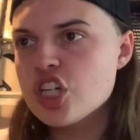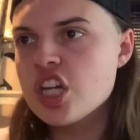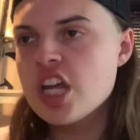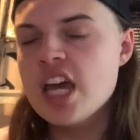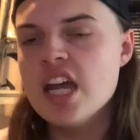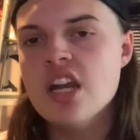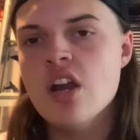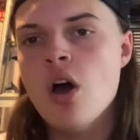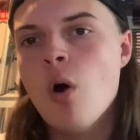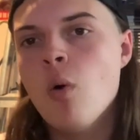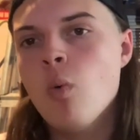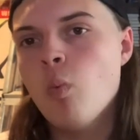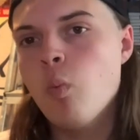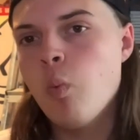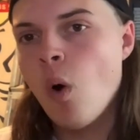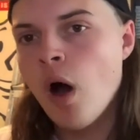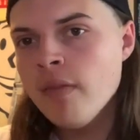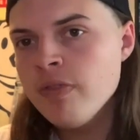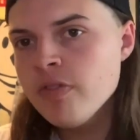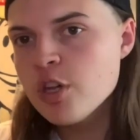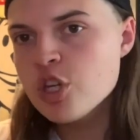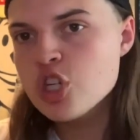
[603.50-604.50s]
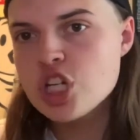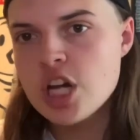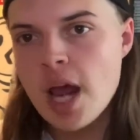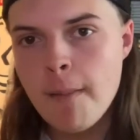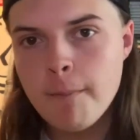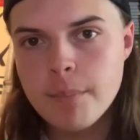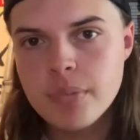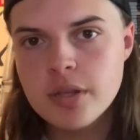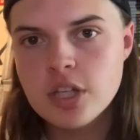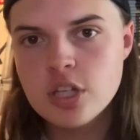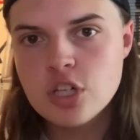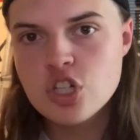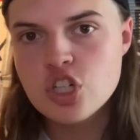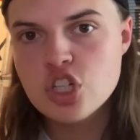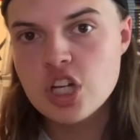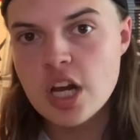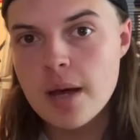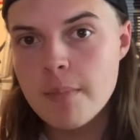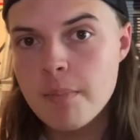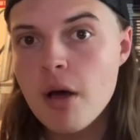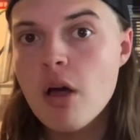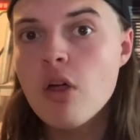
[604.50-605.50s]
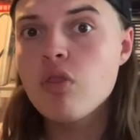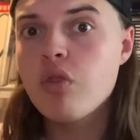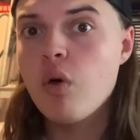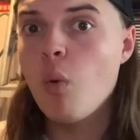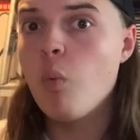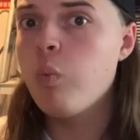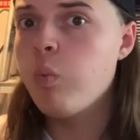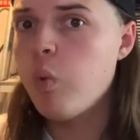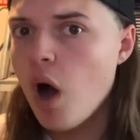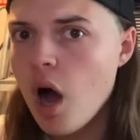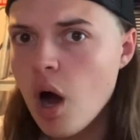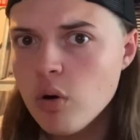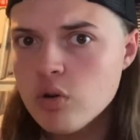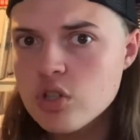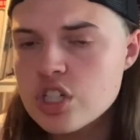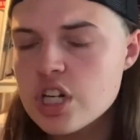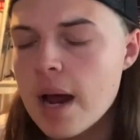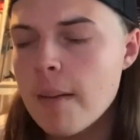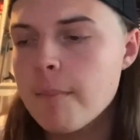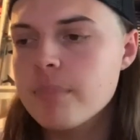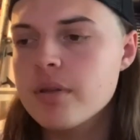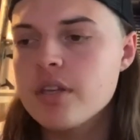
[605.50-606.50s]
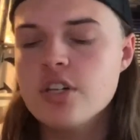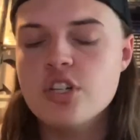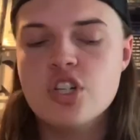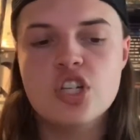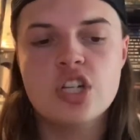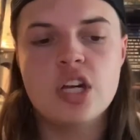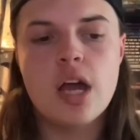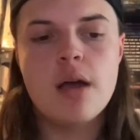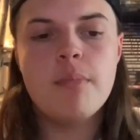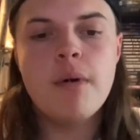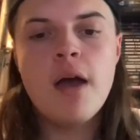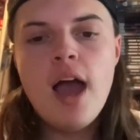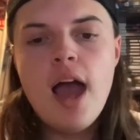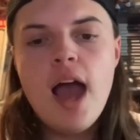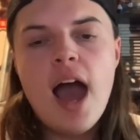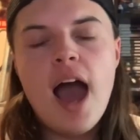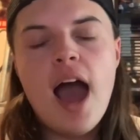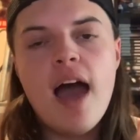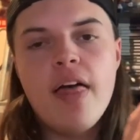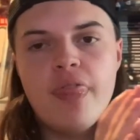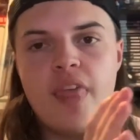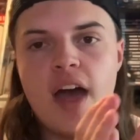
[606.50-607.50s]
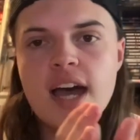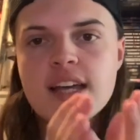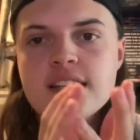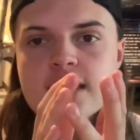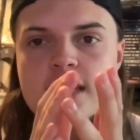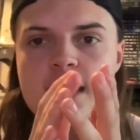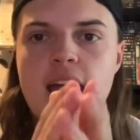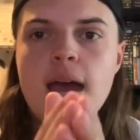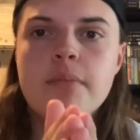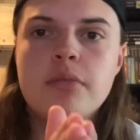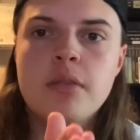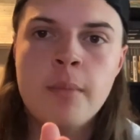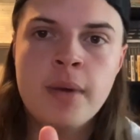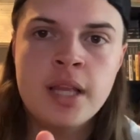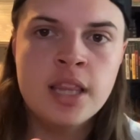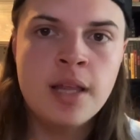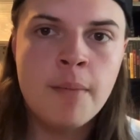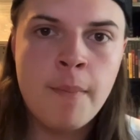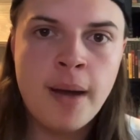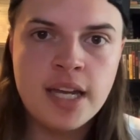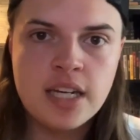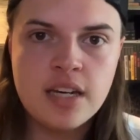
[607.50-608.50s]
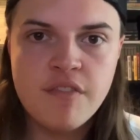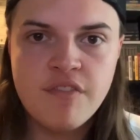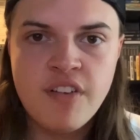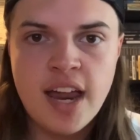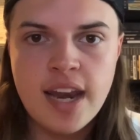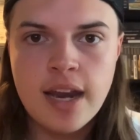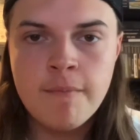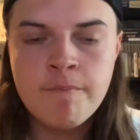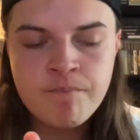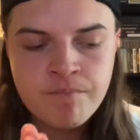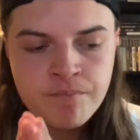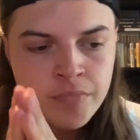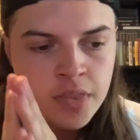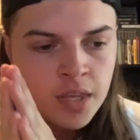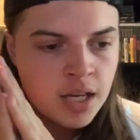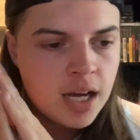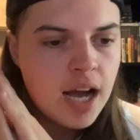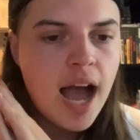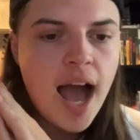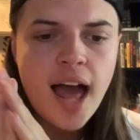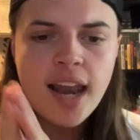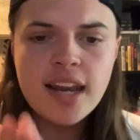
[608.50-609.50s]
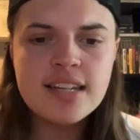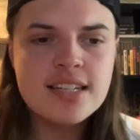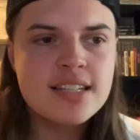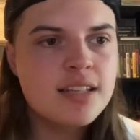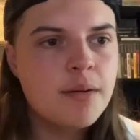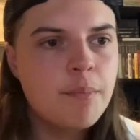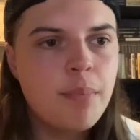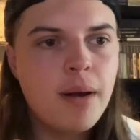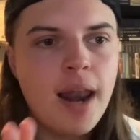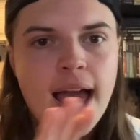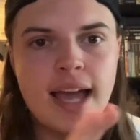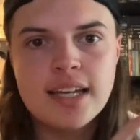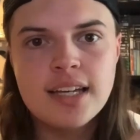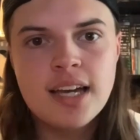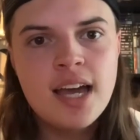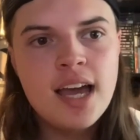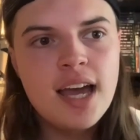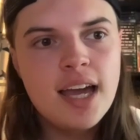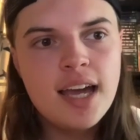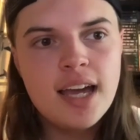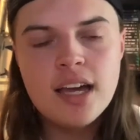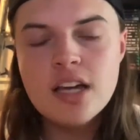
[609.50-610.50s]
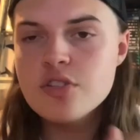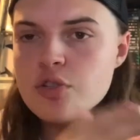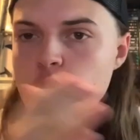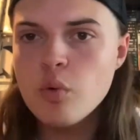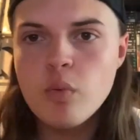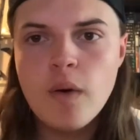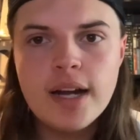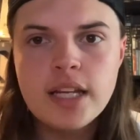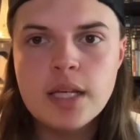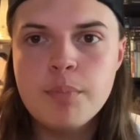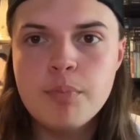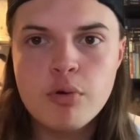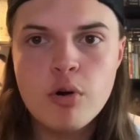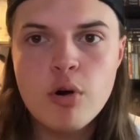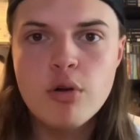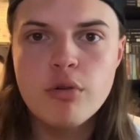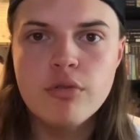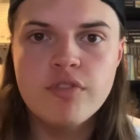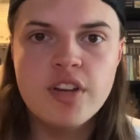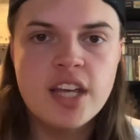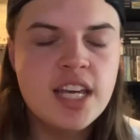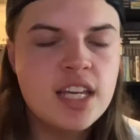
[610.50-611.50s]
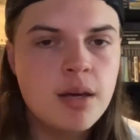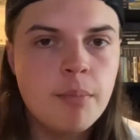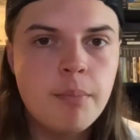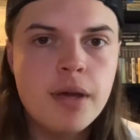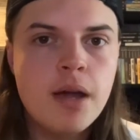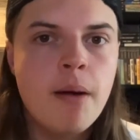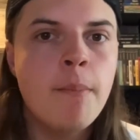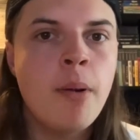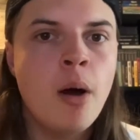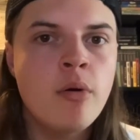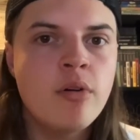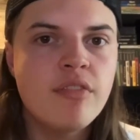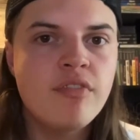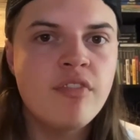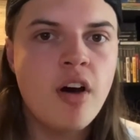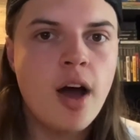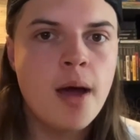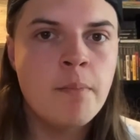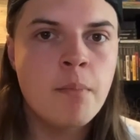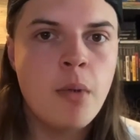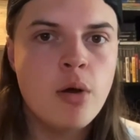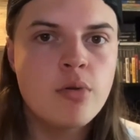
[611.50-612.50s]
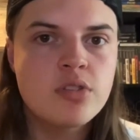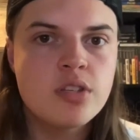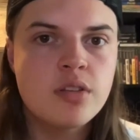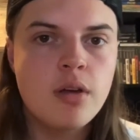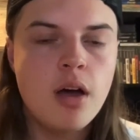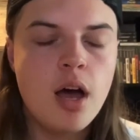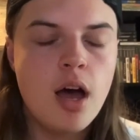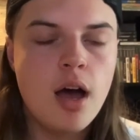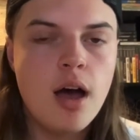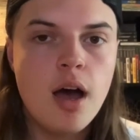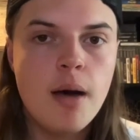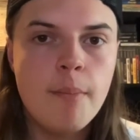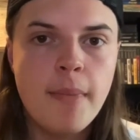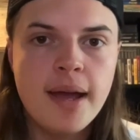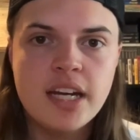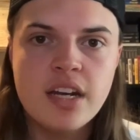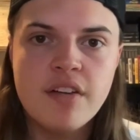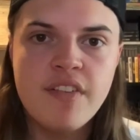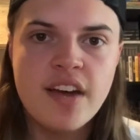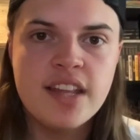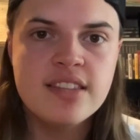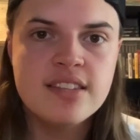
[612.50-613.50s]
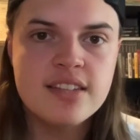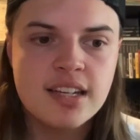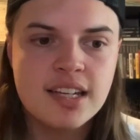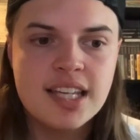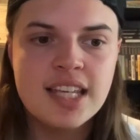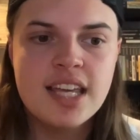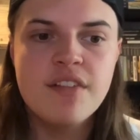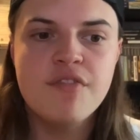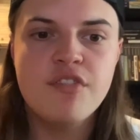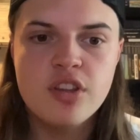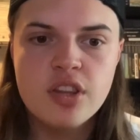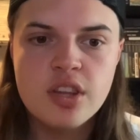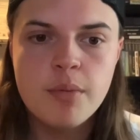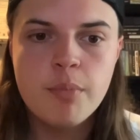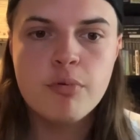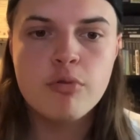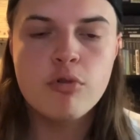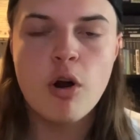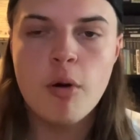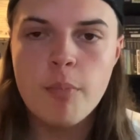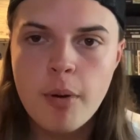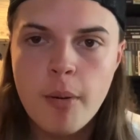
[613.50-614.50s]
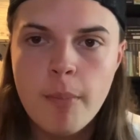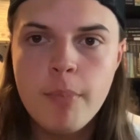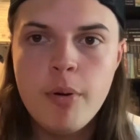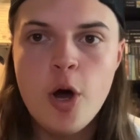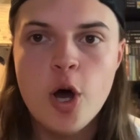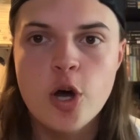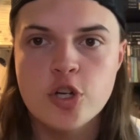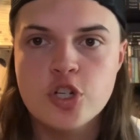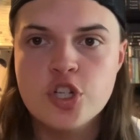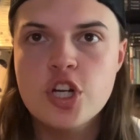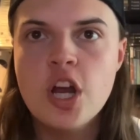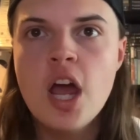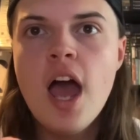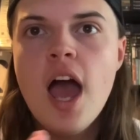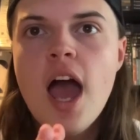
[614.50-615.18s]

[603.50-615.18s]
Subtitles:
in, won the championship, the world championship, and that has kept them in the main event. Aleister Black has already proved he can be a bona fide main eventer given the proper push.